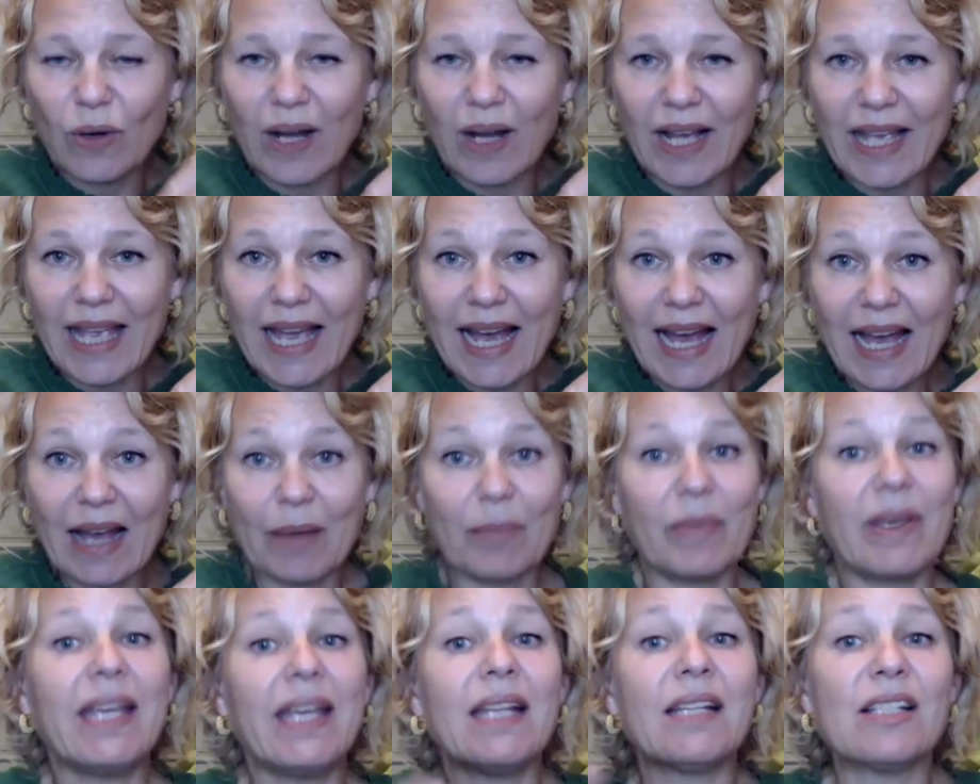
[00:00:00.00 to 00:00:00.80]
who I
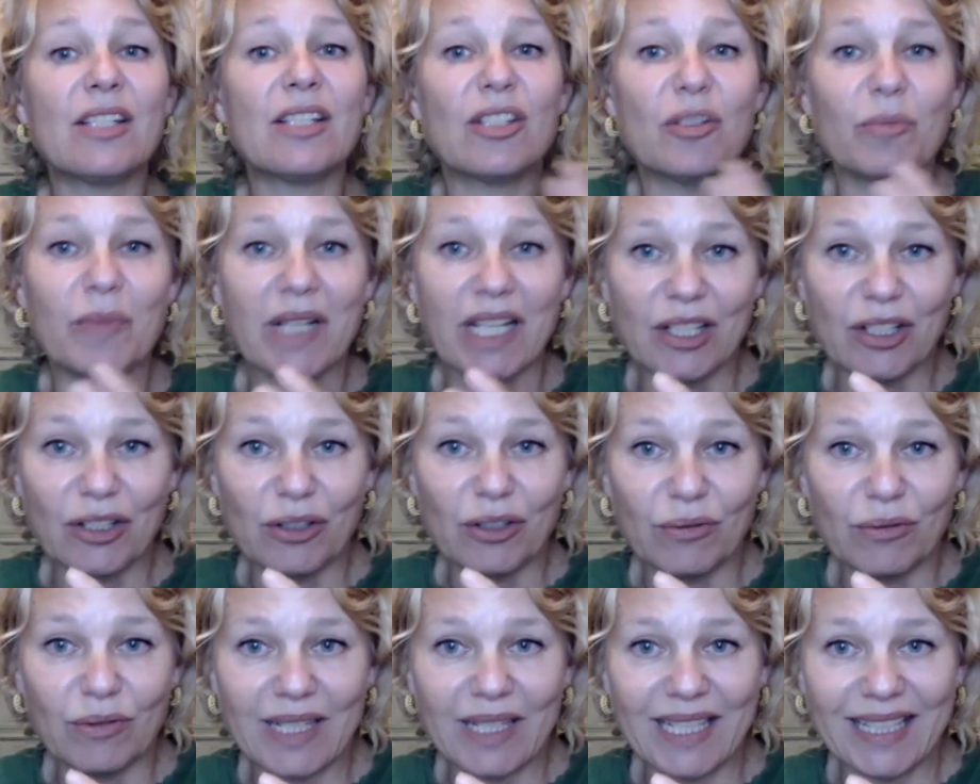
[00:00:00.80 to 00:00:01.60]
am into my
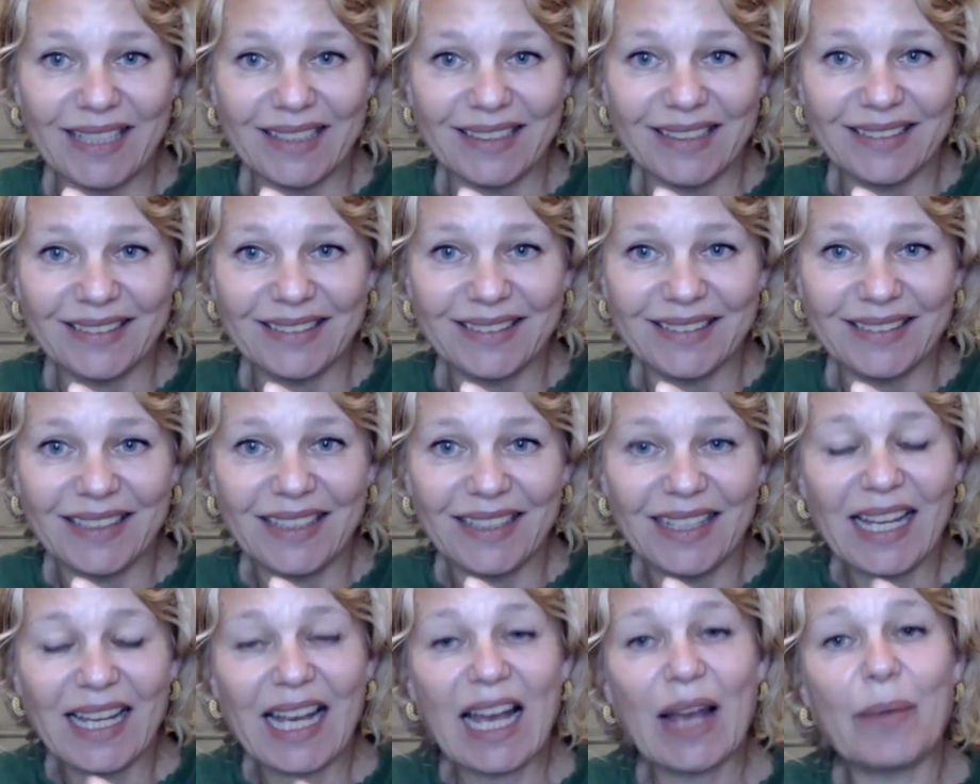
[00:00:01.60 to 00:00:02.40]
doing
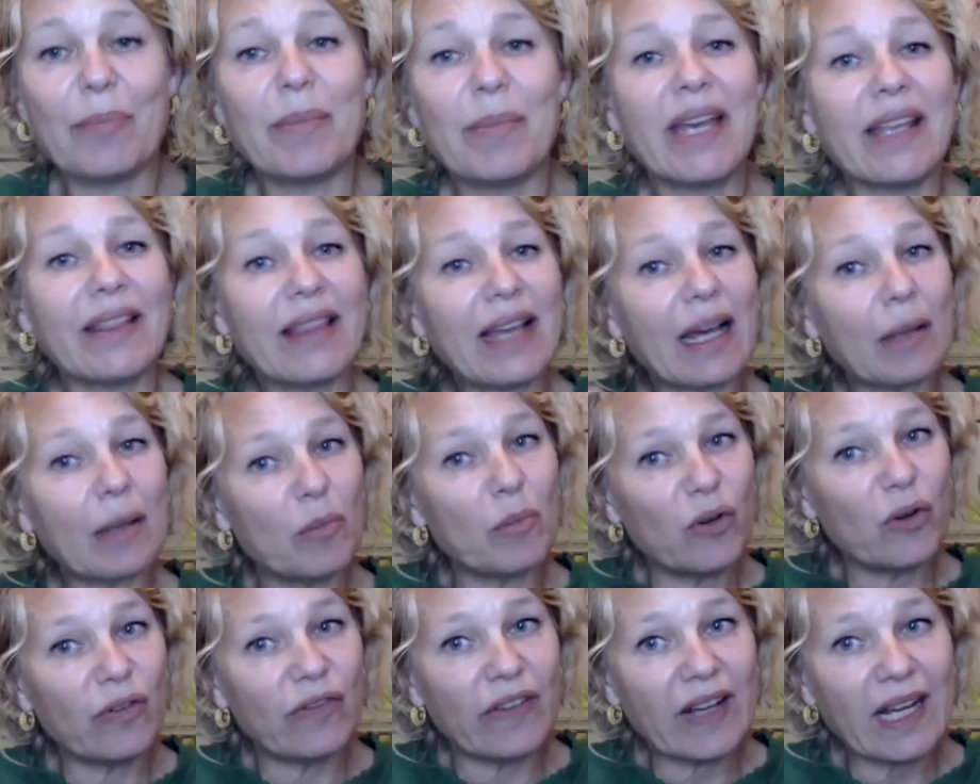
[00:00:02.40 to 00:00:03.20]
and make that
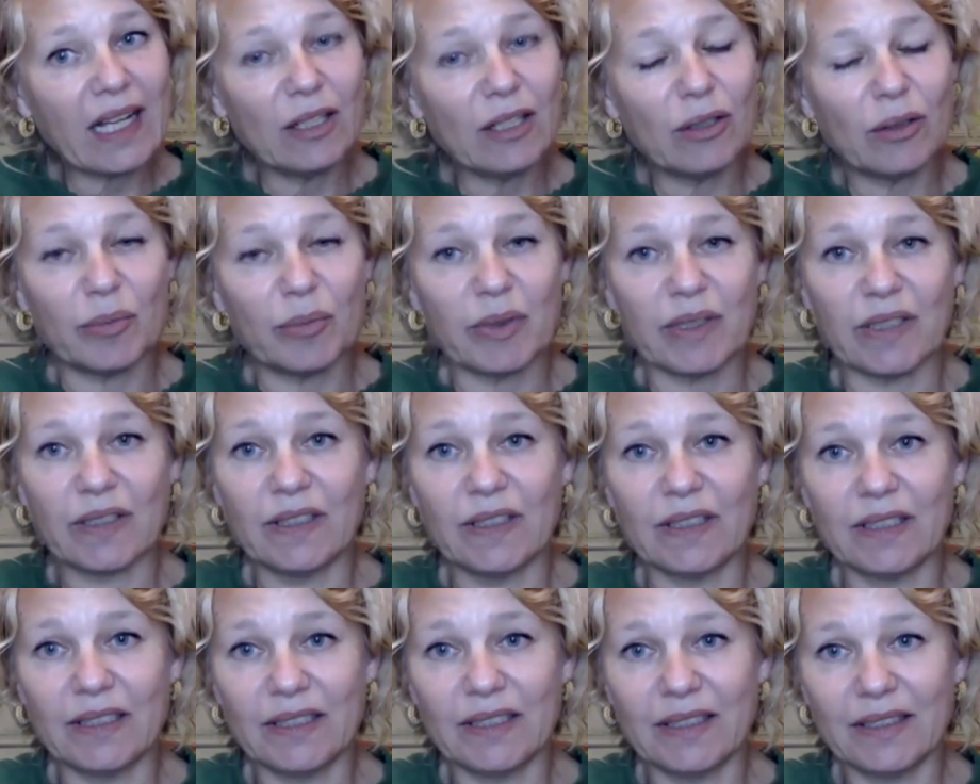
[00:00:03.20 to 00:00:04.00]
more
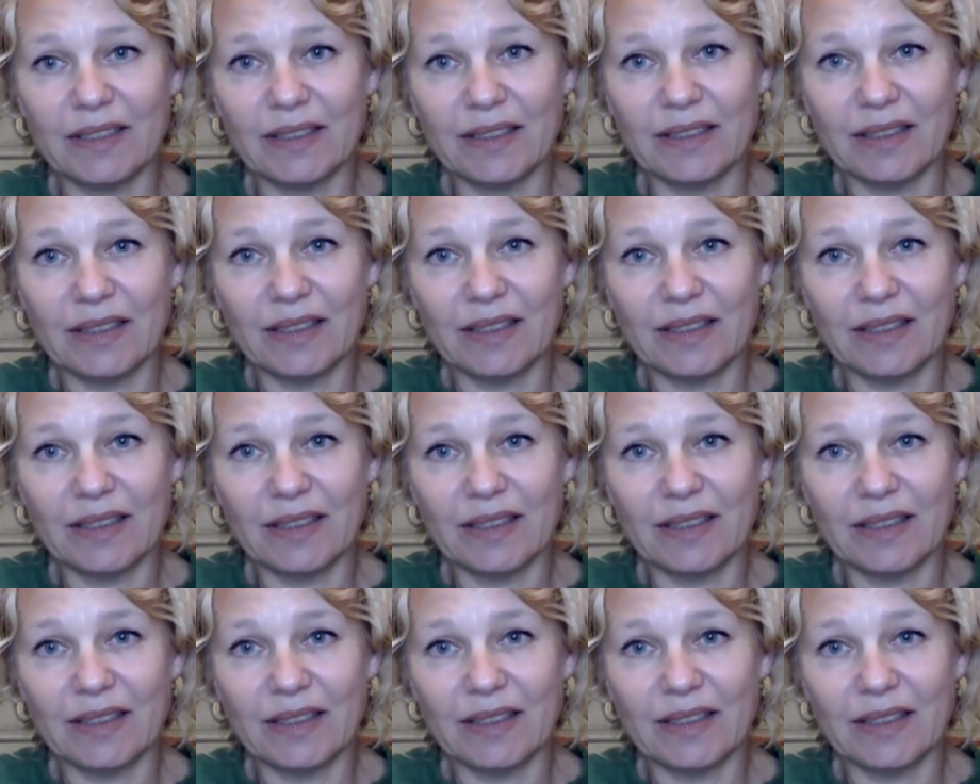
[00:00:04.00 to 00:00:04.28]
valuable.